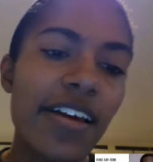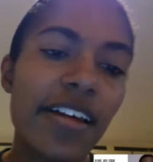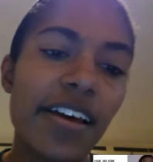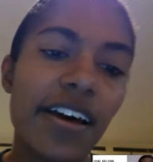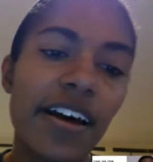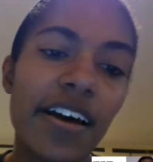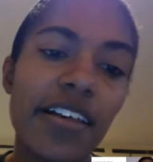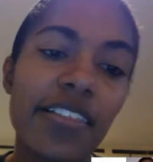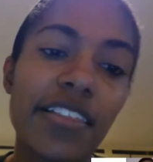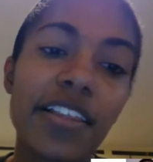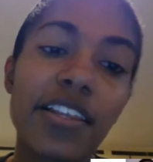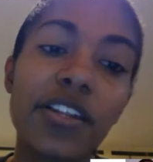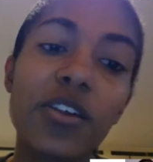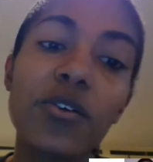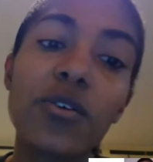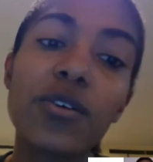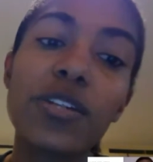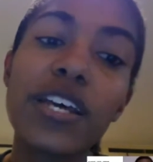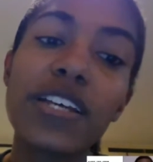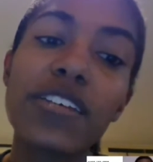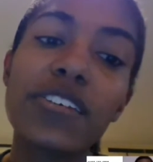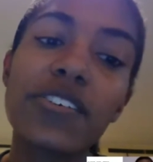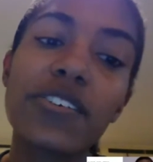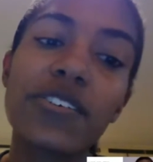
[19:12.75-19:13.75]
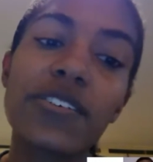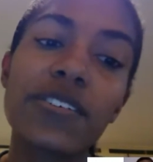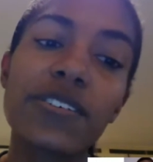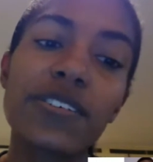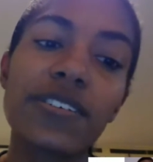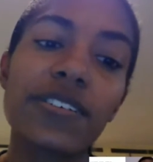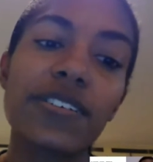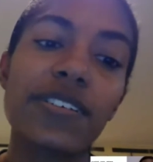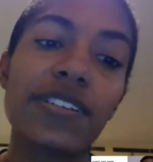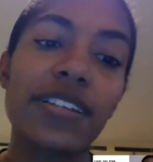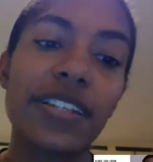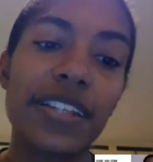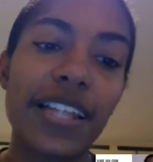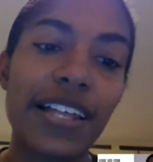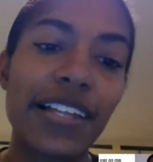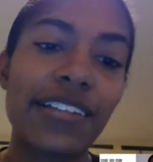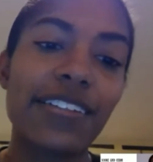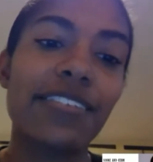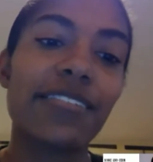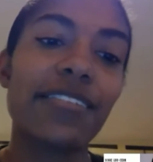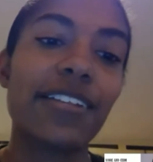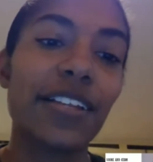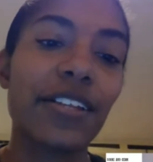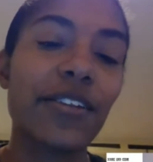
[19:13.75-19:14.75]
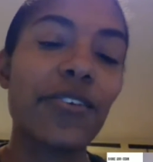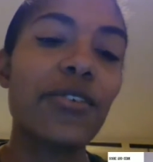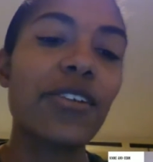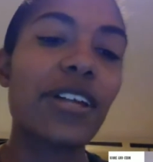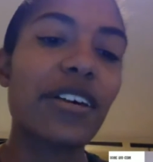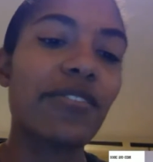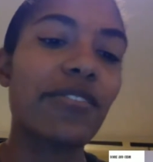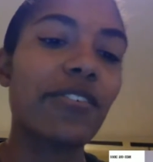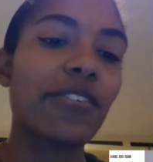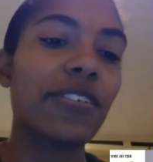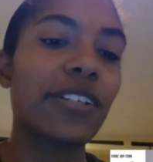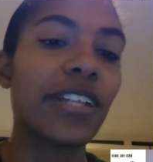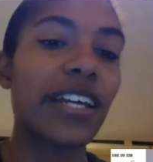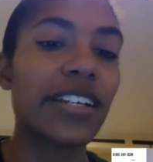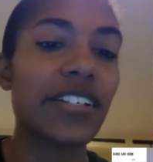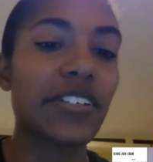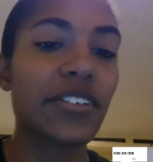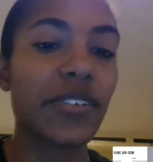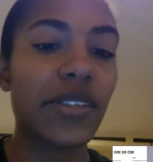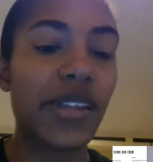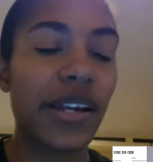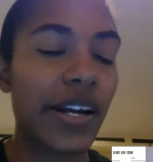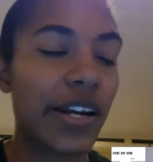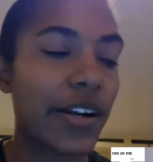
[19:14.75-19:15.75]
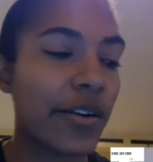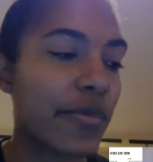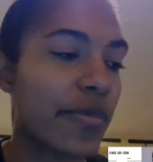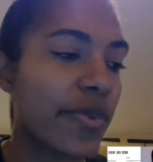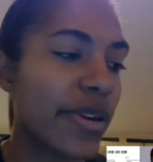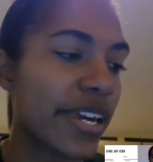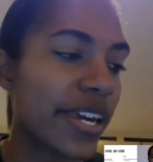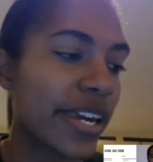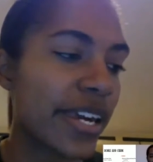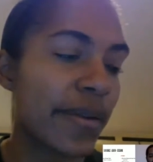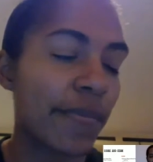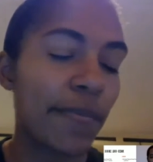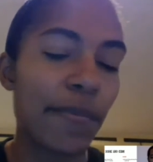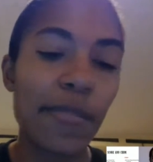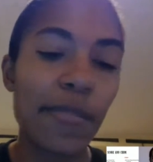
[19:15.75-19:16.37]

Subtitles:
The low-level laser therapy